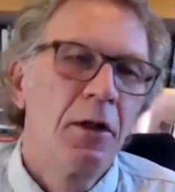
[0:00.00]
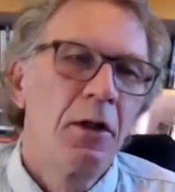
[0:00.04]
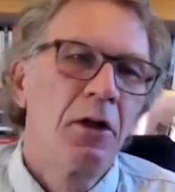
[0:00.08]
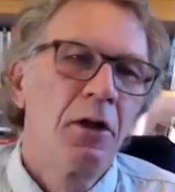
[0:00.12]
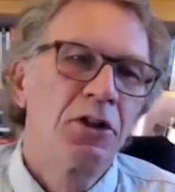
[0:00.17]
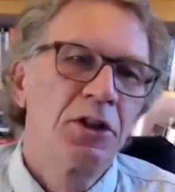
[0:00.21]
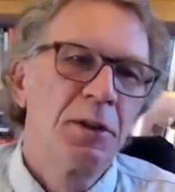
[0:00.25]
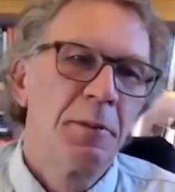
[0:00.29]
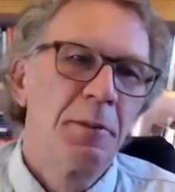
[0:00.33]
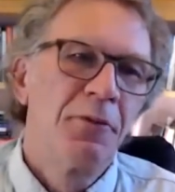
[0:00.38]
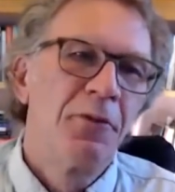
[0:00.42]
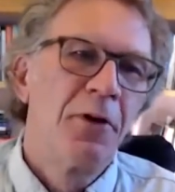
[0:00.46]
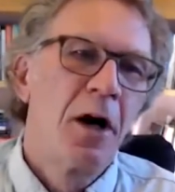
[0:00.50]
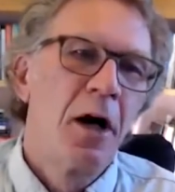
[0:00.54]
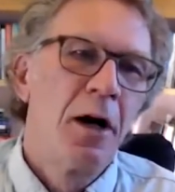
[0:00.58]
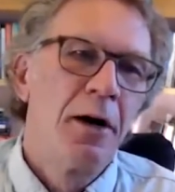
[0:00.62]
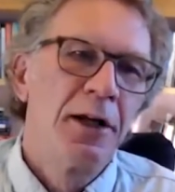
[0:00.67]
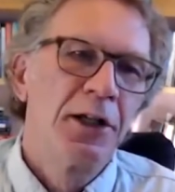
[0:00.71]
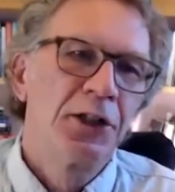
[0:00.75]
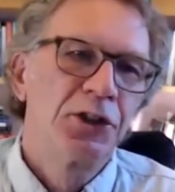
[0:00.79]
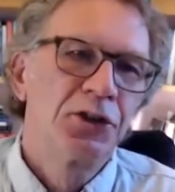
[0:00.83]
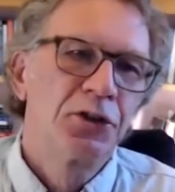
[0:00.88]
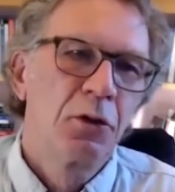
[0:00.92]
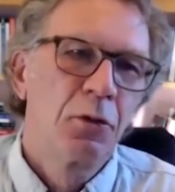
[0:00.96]
some of our
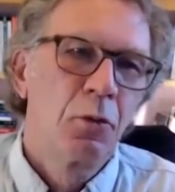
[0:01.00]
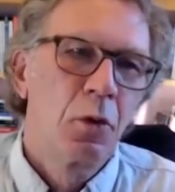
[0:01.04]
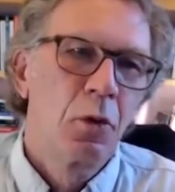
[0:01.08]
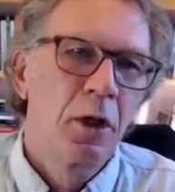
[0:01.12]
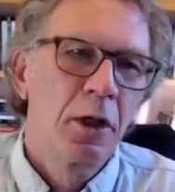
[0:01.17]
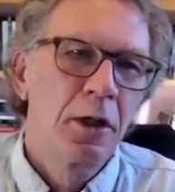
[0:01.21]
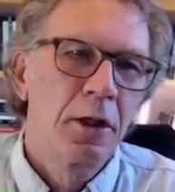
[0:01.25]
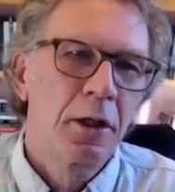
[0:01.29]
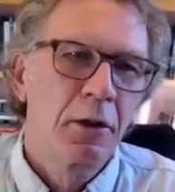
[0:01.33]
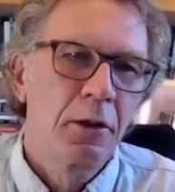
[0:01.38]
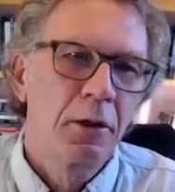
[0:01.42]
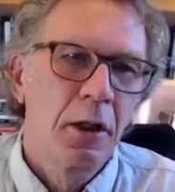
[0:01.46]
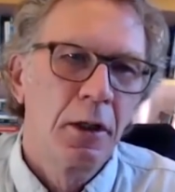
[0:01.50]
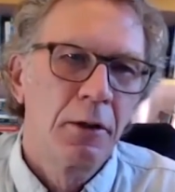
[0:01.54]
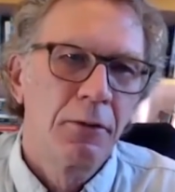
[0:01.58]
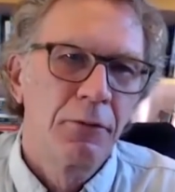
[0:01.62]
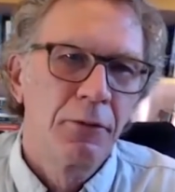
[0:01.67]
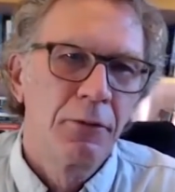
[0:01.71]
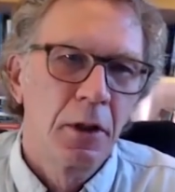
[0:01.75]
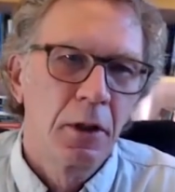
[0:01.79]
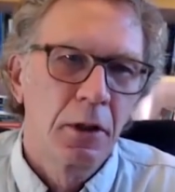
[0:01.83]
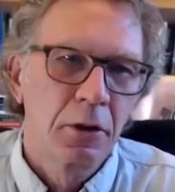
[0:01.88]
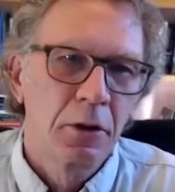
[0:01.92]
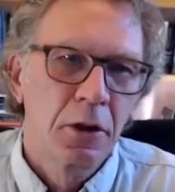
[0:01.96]
initial work on
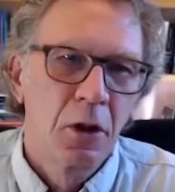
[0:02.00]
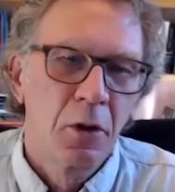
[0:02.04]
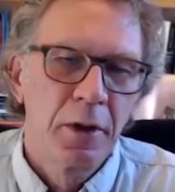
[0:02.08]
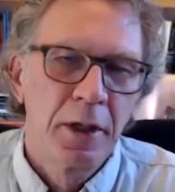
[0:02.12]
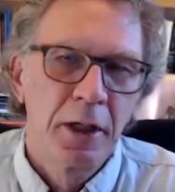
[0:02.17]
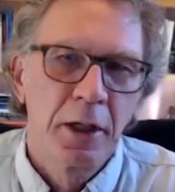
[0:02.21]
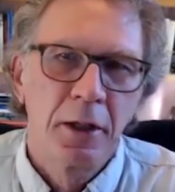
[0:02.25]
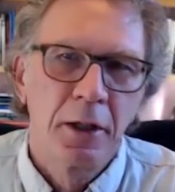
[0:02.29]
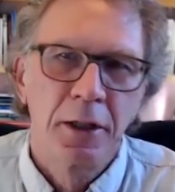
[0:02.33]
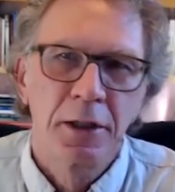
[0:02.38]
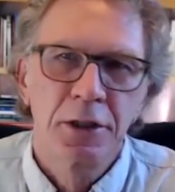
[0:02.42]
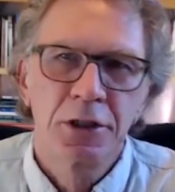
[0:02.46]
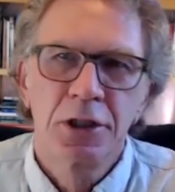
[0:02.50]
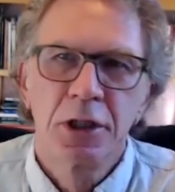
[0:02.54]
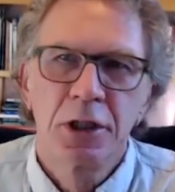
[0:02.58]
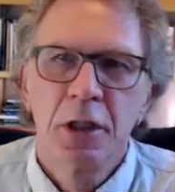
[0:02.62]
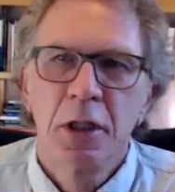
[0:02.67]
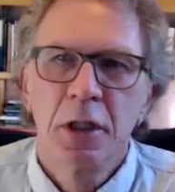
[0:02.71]
coherence.